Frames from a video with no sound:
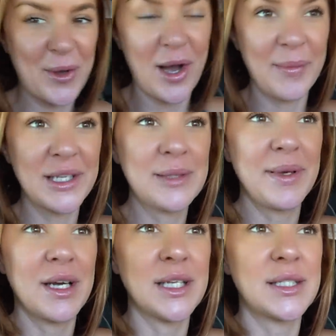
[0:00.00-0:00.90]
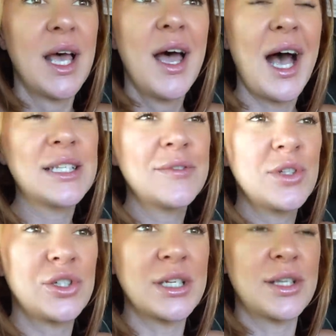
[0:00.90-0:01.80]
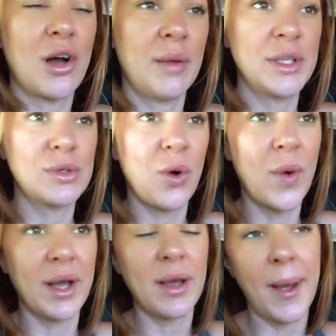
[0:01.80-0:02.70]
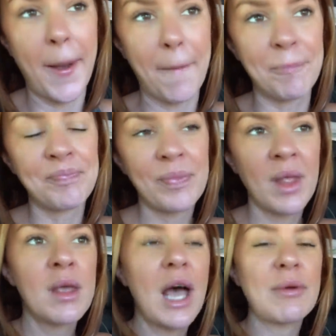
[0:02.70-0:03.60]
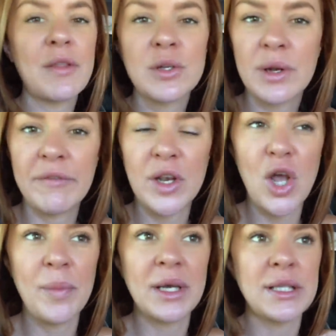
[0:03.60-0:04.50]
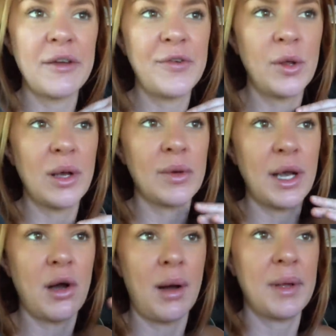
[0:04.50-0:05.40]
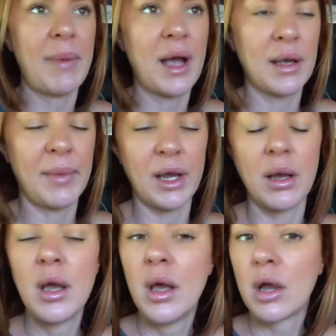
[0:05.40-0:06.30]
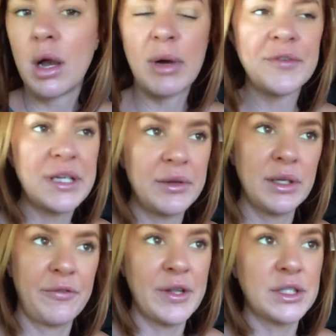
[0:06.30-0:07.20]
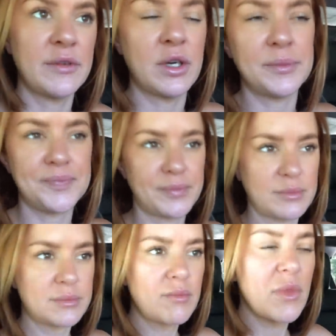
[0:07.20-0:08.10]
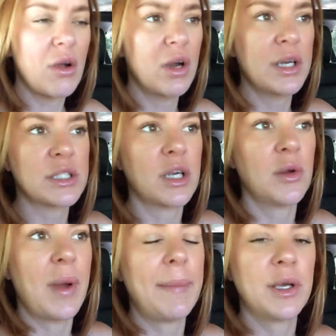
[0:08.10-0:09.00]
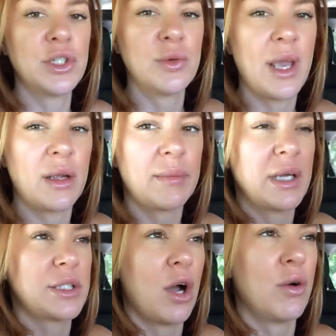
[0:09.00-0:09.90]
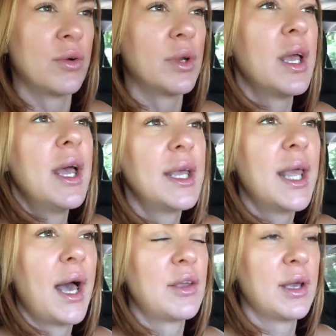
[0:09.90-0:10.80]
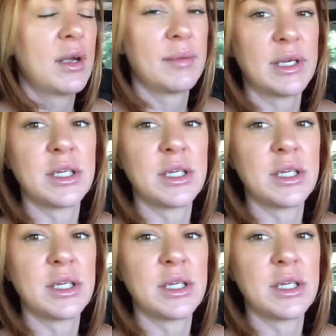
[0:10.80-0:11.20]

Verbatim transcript: the comments because I just have to address the comments real quick. Um, I'd rather do it in a video because I feel like when I comment back, it might come off sounding defensive or, or in a certain way yeah, because you can't, can't hear my tone. Yeah, you can't hear my